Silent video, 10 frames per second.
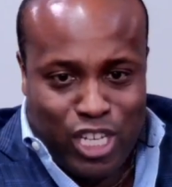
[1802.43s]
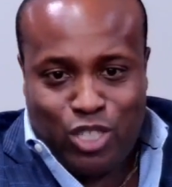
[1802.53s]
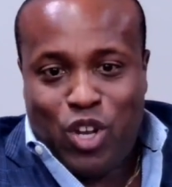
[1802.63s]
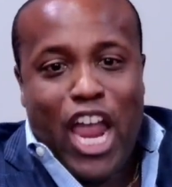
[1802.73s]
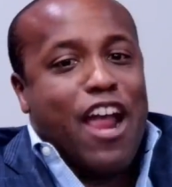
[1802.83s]

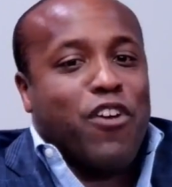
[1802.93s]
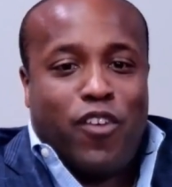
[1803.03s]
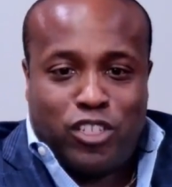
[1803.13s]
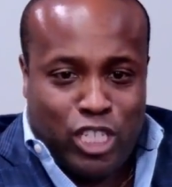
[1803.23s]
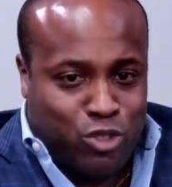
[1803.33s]
sexual, every,
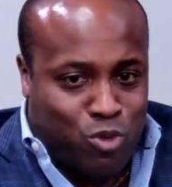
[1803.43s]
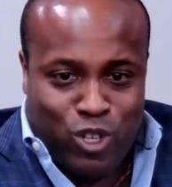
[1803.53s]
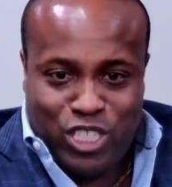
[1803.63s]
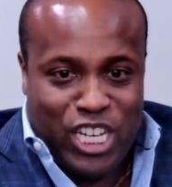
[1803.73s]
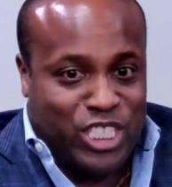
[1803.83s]
every sexual
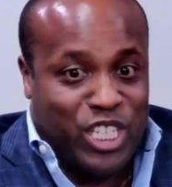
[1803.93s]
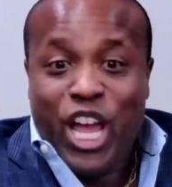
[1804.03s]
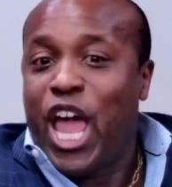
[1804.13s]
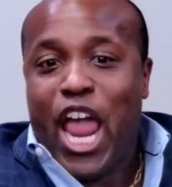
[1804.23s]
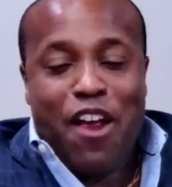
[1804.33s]

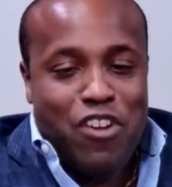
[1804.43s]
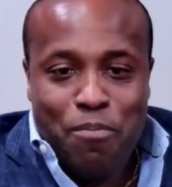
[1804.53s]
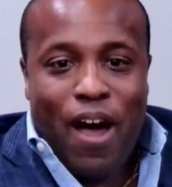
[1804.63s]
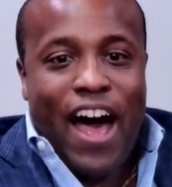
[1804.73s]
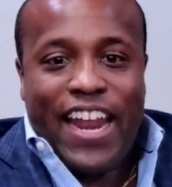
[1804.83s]
orientation,
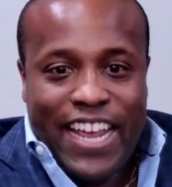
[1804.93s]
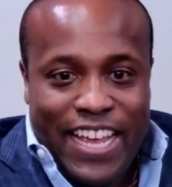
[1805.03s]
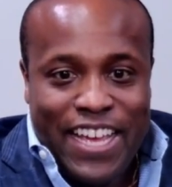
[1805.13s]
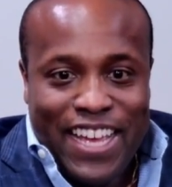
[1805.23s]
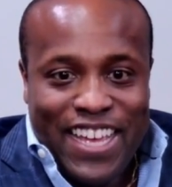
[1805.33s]

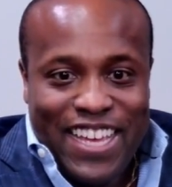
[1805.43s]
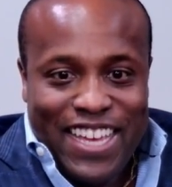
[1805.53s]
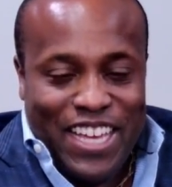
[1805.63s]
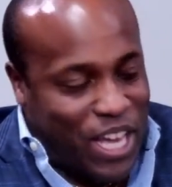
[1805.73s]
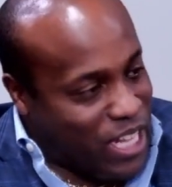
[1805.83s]
everybody
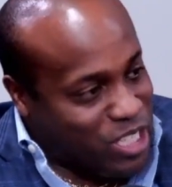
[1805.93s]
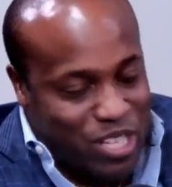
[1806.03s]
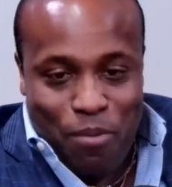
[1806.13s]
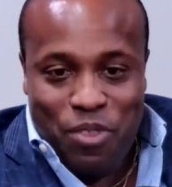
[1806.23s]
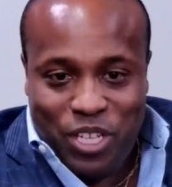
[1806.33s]

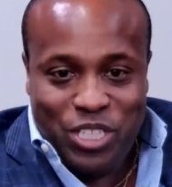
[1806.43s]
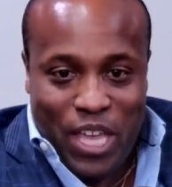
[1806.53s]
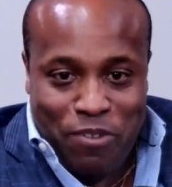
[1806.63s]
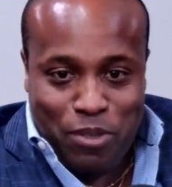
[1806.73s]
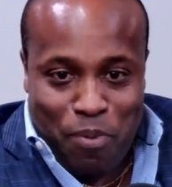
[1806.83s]
gets some of the
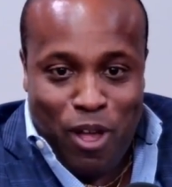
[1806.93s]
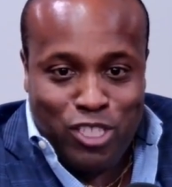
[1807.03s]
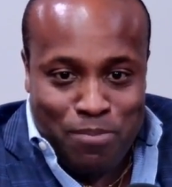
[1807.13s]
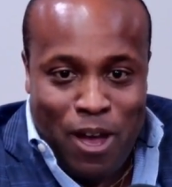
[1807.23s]
Dave Chappelle